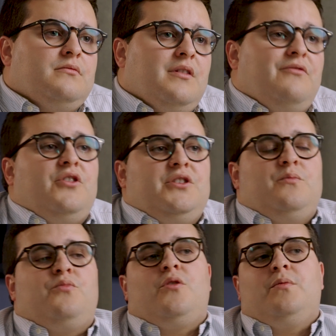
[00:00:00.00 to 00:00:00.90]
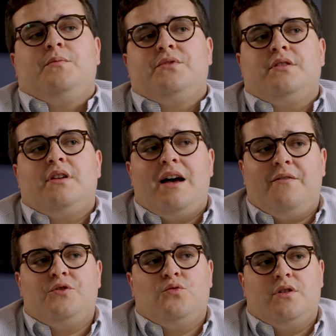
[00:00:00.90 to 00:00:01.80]
avoiding problems
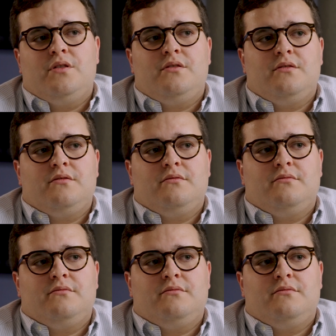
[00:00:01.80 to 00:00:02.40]
afterwards,